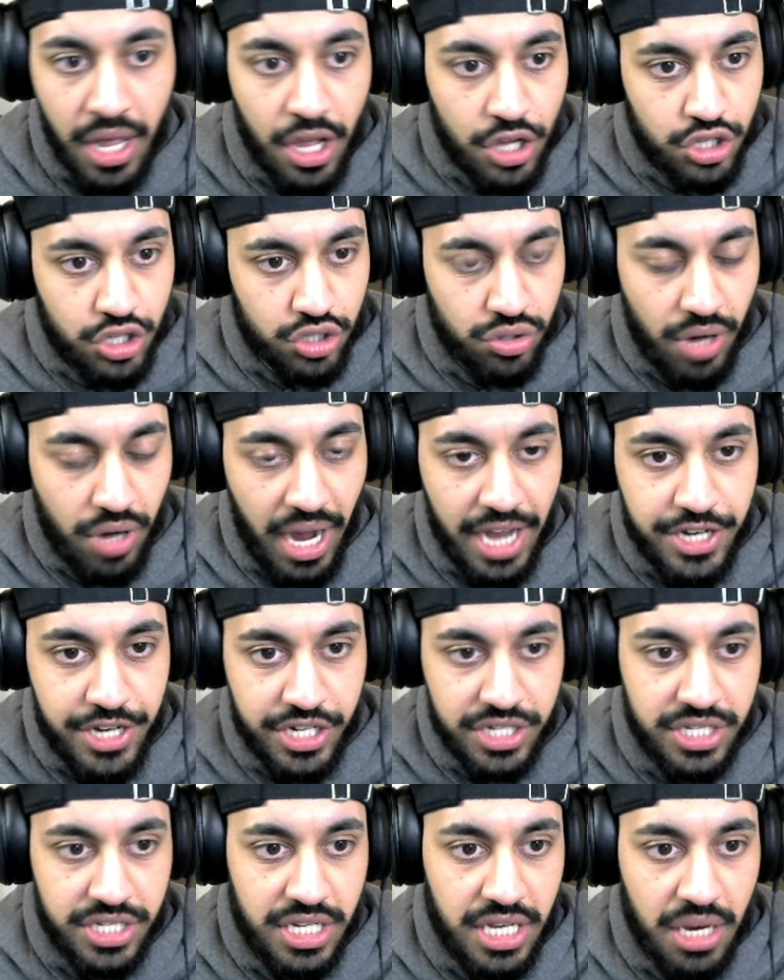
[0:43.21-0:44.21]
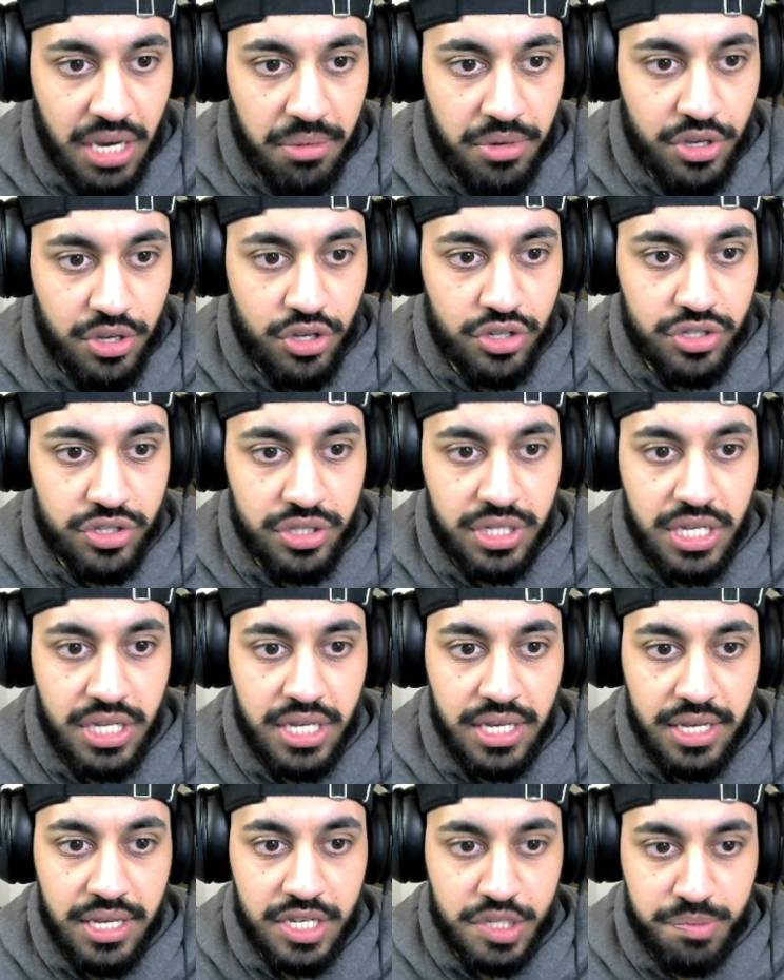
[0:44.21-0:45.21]
So as you can see here, we're using
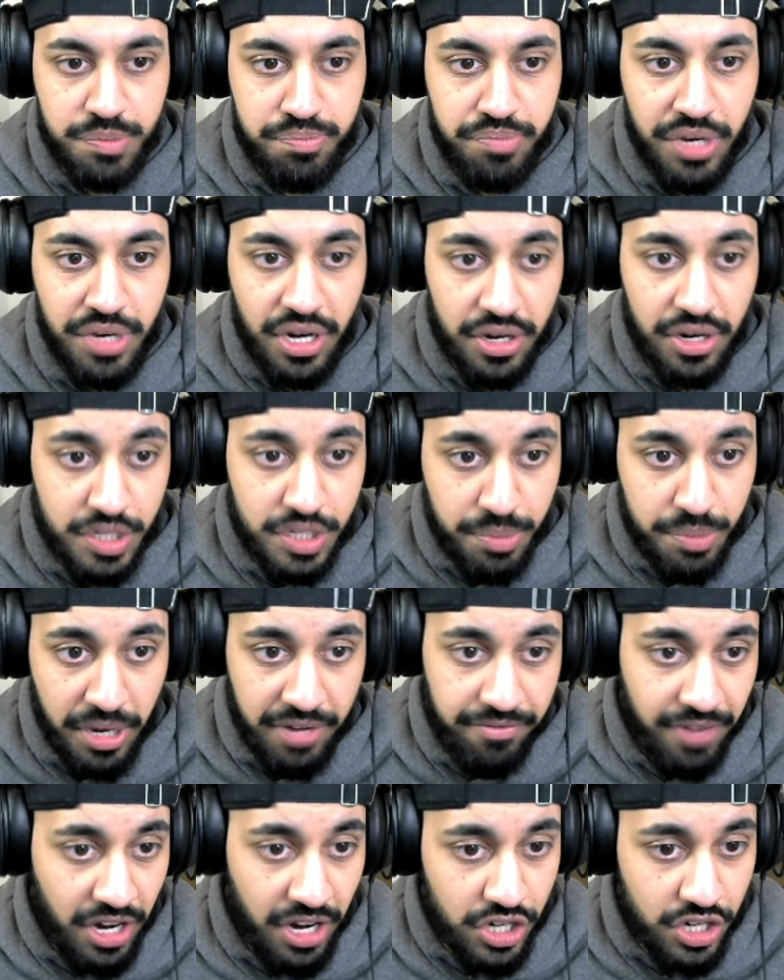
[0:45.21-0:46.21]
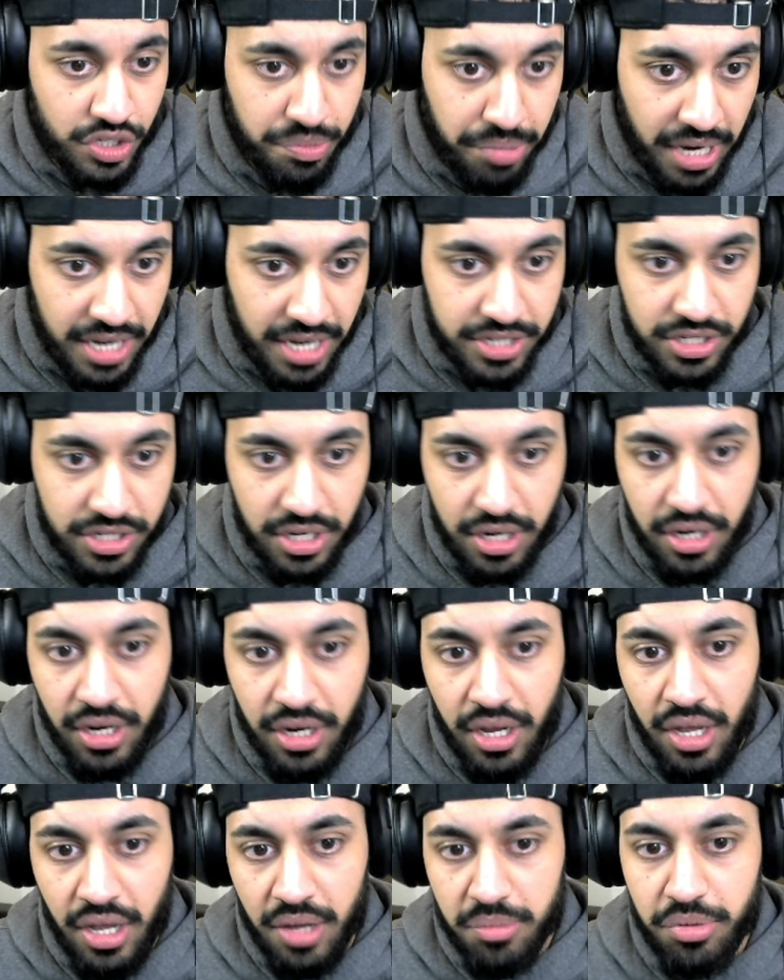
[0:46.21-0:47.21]
the Spirit Fire Suppressor,
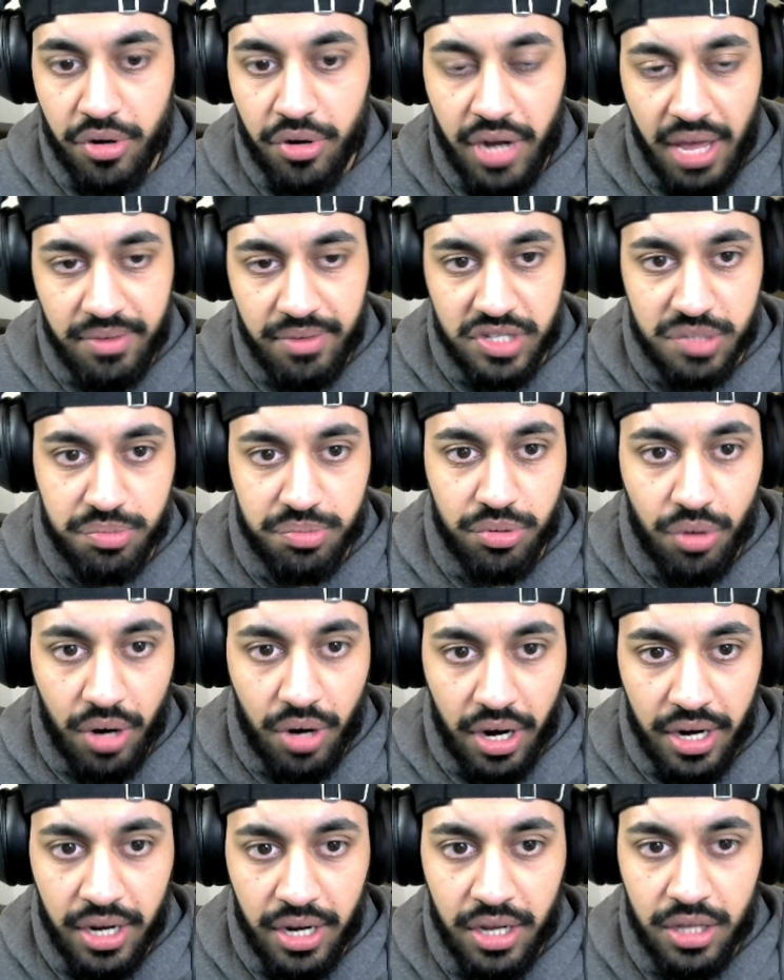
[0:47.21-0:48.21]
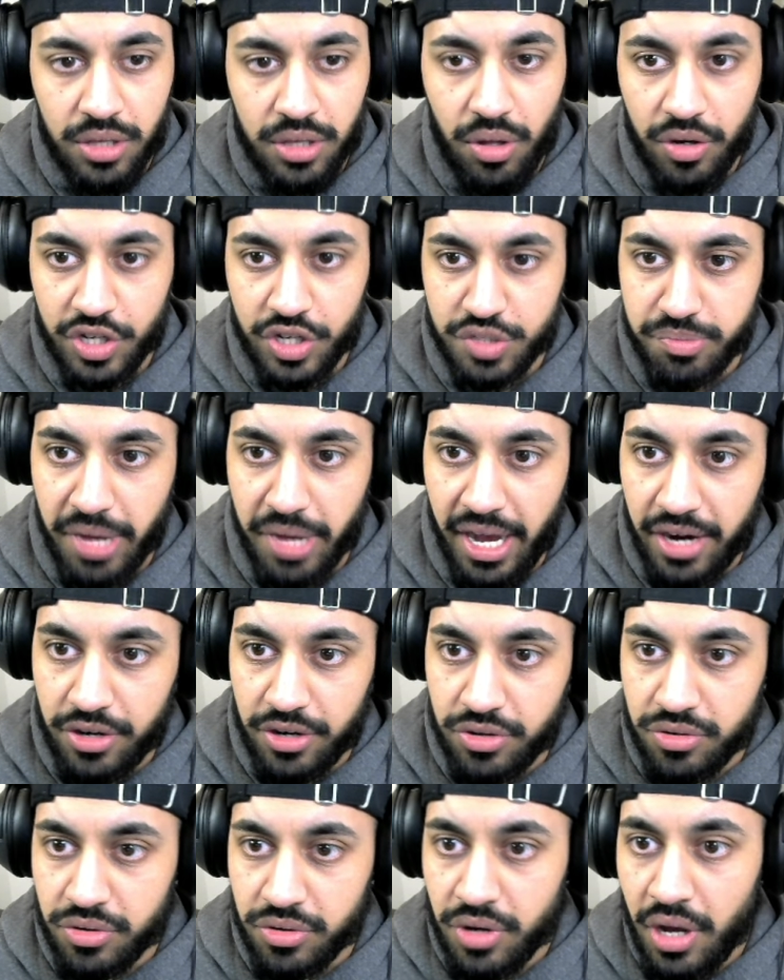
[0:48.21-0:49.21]
Bruen Heavy Support, Longest
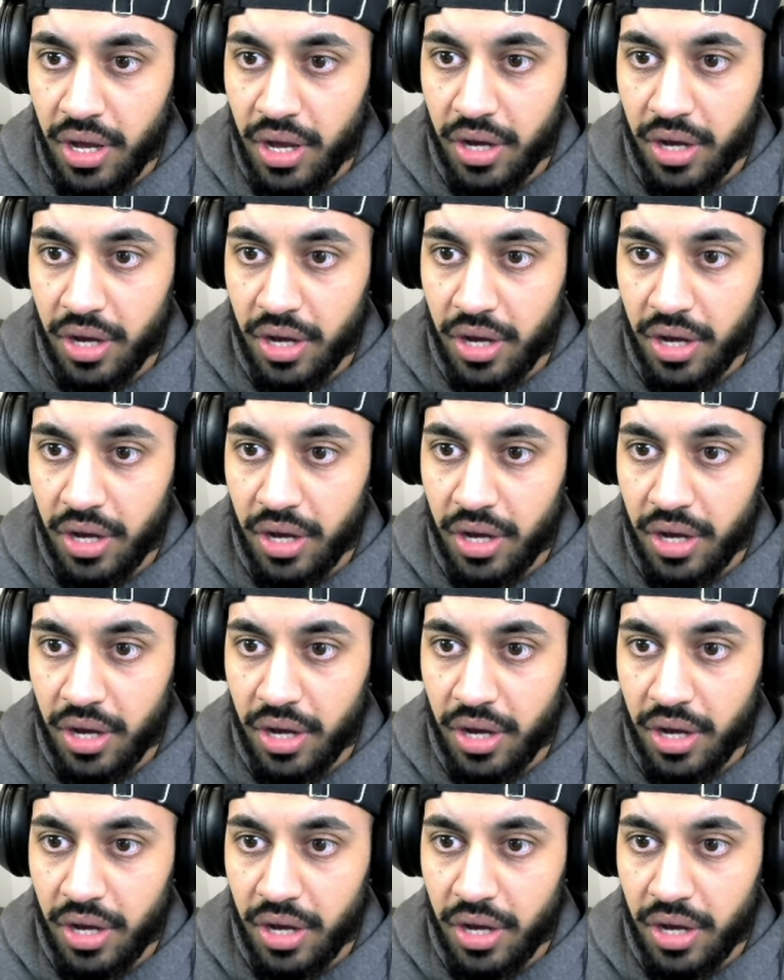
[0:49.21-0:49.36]
Barrel,